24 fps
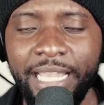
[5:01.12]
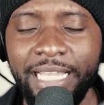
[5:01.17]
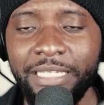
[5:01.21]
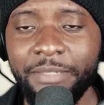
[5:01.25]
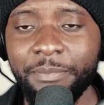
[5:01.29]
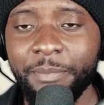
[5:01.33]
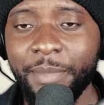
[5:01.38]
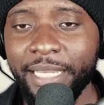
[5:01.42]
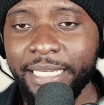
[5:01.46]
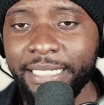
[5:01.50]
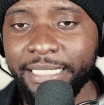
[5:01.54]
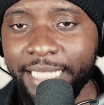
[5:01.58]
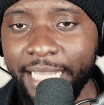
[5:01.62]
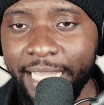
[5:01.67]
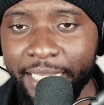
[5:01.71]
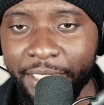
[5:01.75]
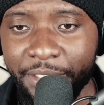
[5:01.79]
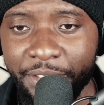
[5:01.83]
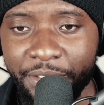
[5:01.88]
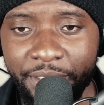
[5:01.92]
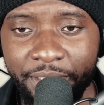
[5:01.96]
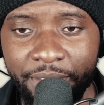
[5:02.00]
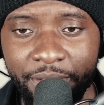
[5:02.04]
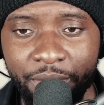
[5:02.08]

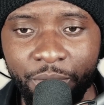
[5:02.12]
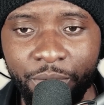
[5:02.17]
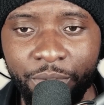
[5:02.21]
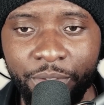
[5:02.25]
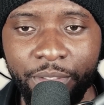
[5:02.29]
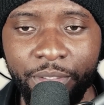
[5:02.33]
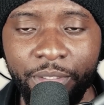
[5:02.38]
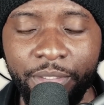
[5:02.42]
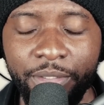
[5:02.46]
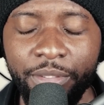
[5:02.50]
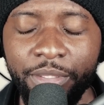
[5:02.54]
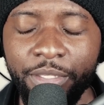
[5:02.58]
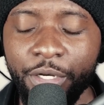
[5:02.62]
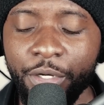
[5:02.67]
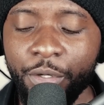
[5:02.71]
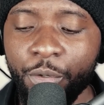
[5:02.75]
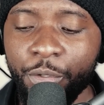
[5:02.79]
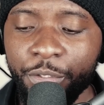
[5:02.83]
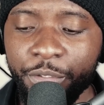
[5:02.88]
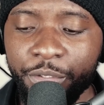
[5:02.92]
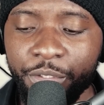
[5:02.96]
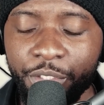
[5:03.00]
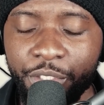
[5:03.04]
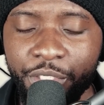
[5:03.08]
expectations, they're
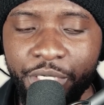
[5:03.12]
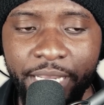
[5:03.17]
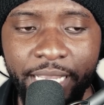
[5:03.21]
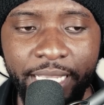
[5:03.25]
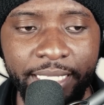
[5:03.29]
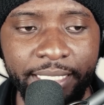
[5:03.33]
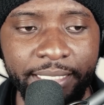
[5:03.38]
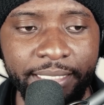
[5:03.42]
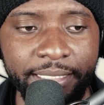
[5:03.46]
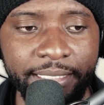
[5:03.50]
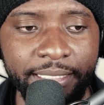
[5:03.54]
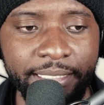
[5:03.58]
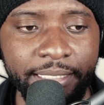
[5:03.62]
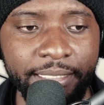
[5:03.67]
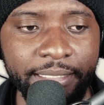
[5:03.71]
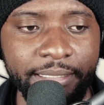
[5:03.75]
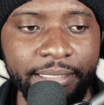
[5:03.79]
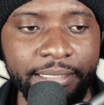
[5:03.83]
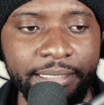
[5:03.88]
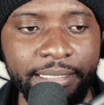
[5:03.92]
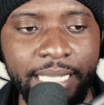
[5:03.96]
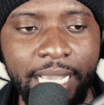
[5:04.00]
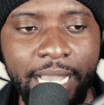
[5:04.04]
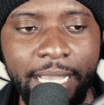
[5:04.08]
going to chase
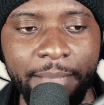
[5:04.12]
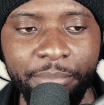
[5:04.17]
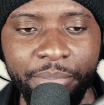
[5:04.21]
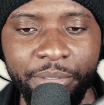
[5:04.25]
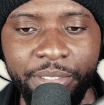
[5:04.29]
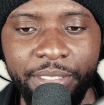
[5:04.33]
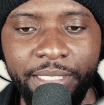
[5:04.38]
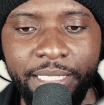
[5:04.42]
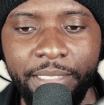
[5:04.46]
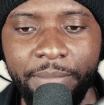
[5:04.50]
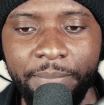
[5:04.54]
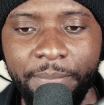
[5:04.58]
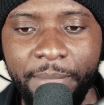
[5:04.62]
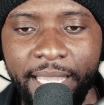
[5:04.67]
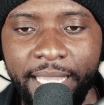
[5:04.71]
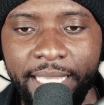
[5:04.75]
top percent